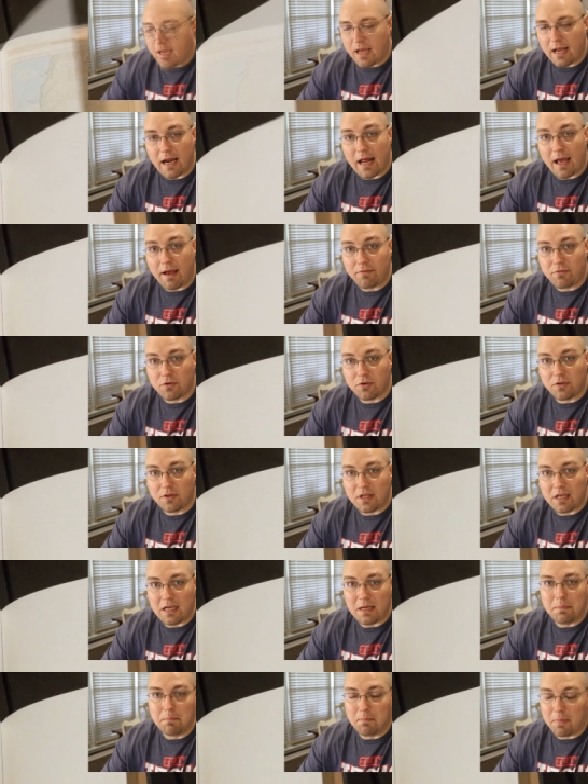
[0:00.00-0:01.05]
And after
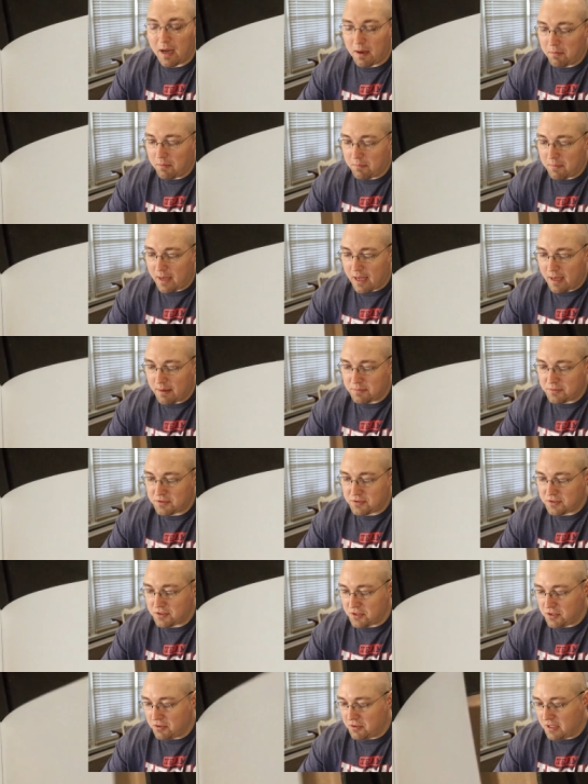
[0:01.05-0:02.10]
the Bible
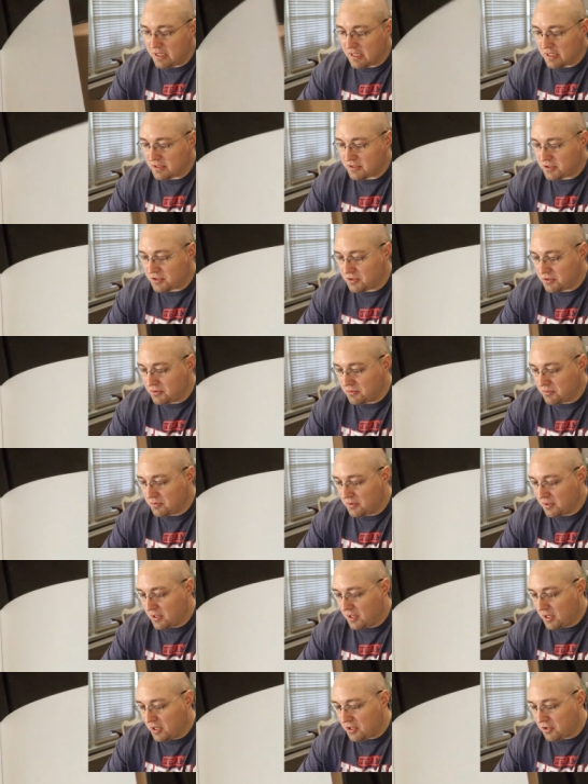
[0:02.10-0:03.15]
maps, you get to
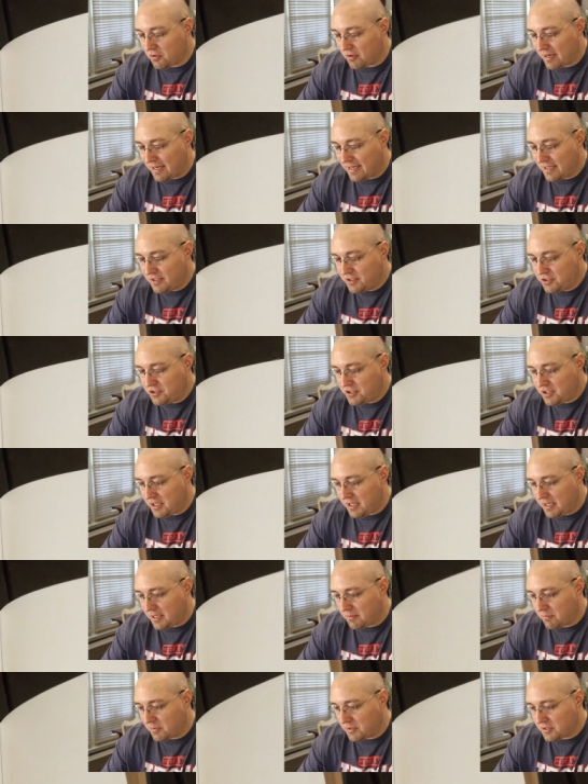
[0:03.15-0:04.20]
your end
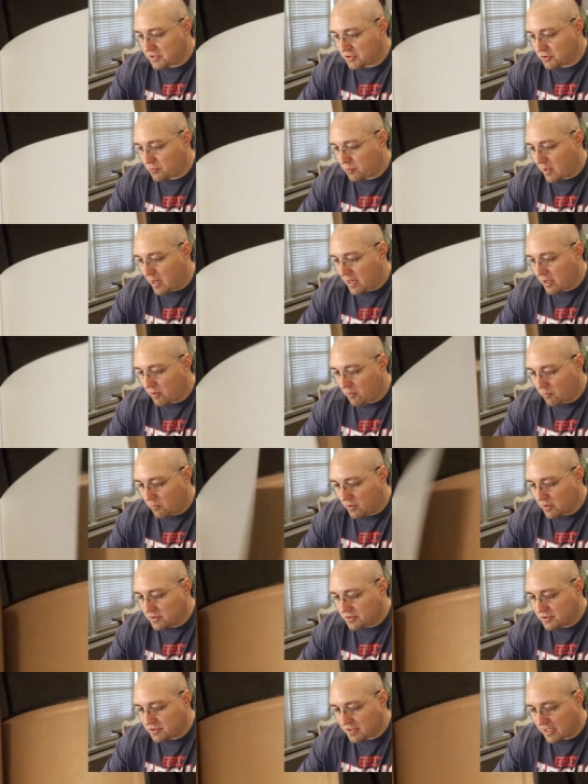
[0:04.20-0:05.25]
sheet, which is white on
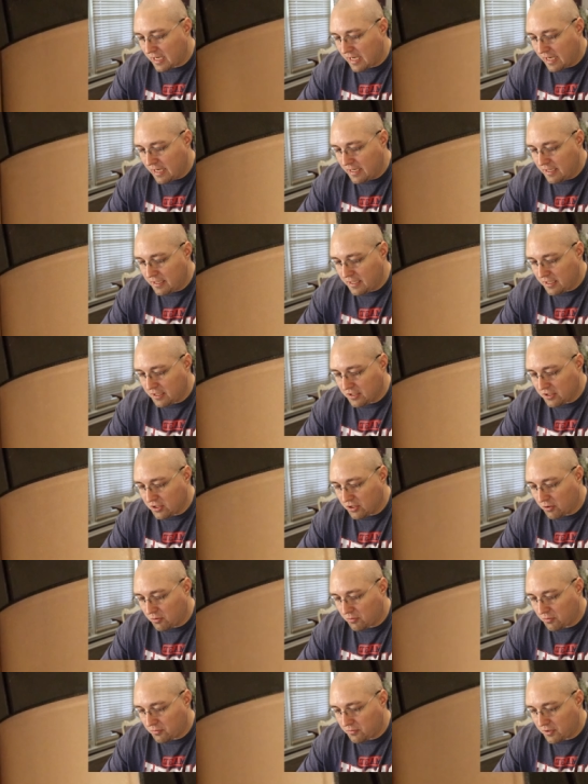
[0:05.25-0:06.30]
one side and
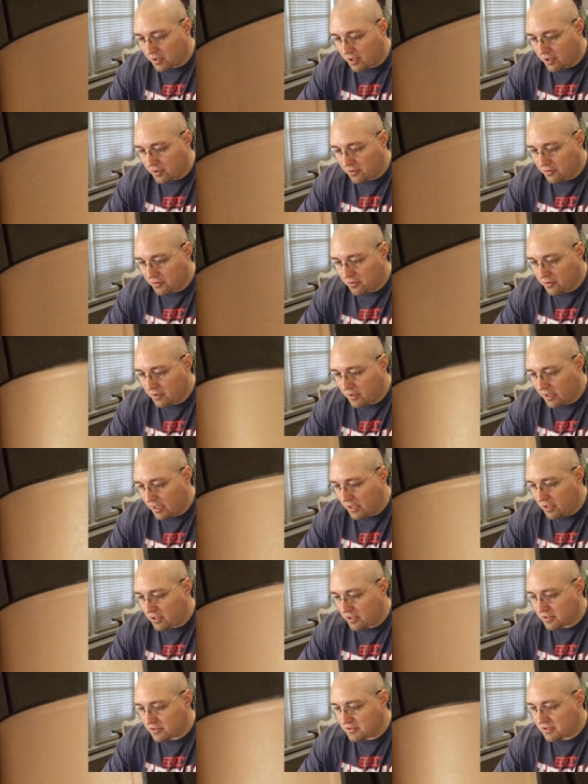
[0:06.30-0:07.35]
gold on the other.
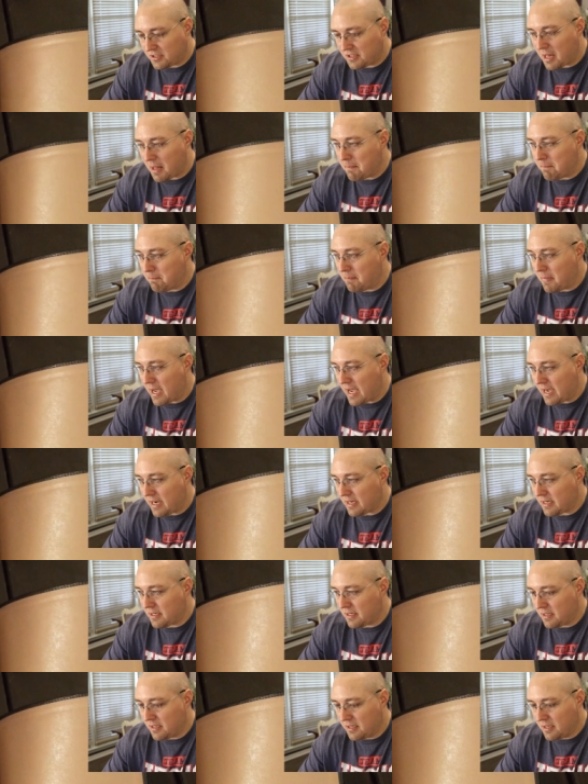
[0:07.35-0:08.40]
And you can see that
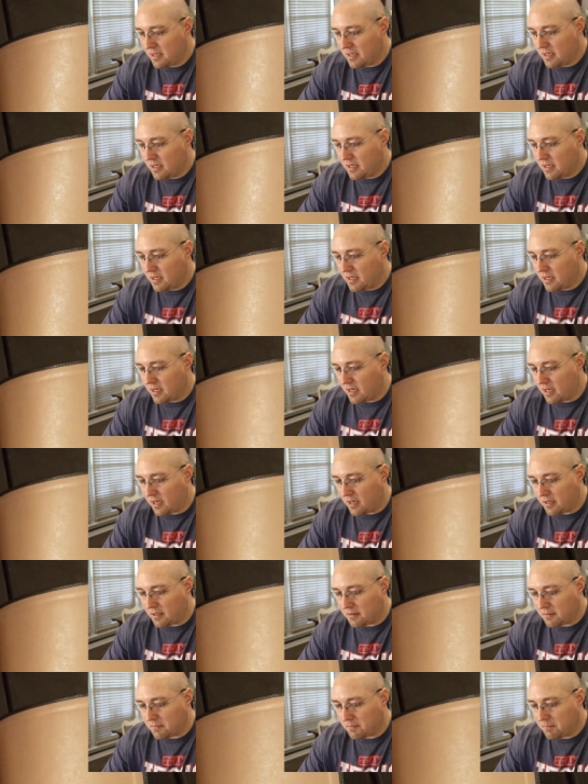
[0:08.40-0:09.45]
back
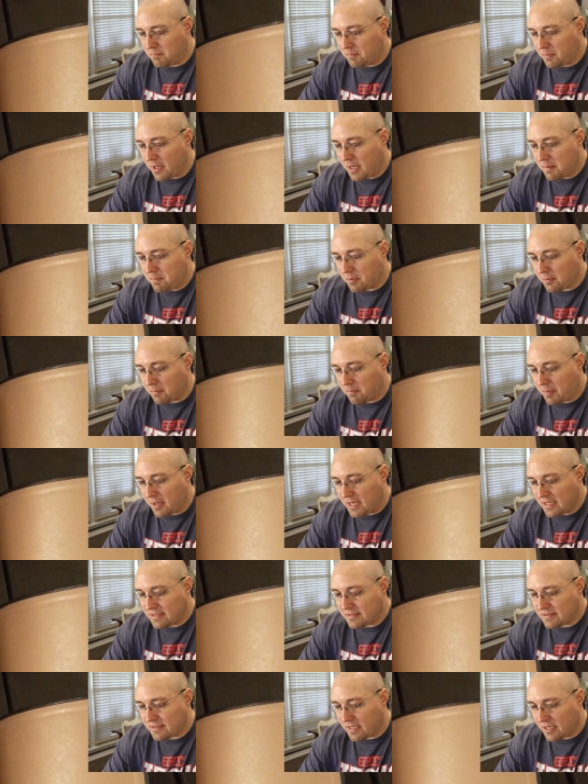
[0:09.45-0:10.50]
uh, paper
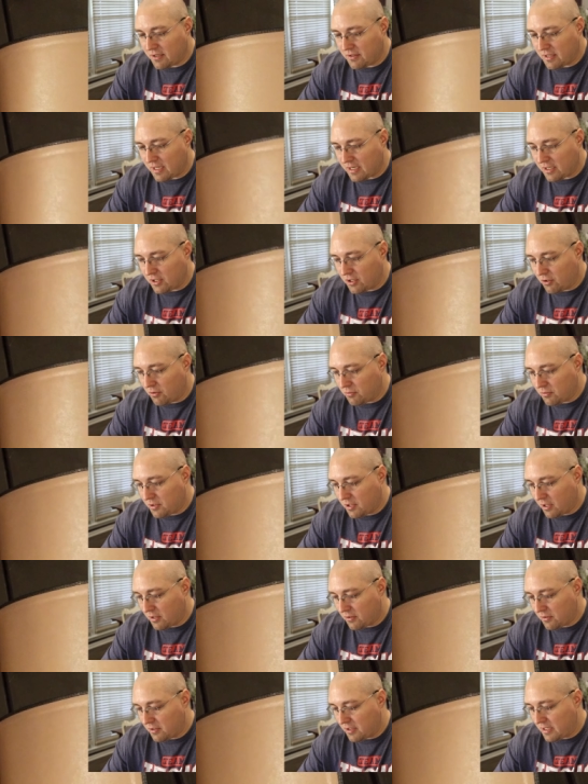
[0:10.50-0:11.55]
paste down that gold
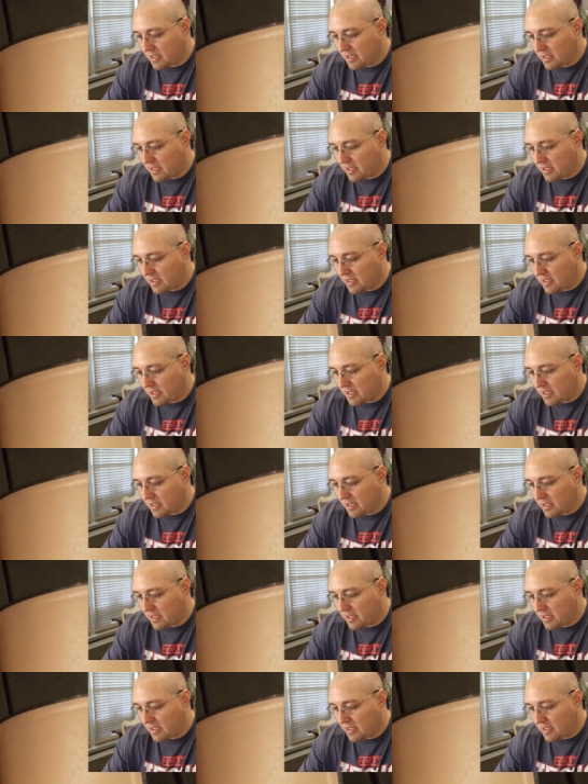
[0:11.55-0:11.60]
color.